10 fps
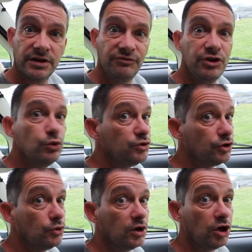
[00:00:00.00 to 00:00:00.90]
if you
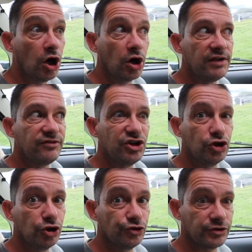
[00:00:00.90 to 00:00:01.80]
do or if you
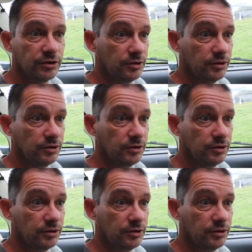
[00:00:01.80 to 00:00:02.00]
don't.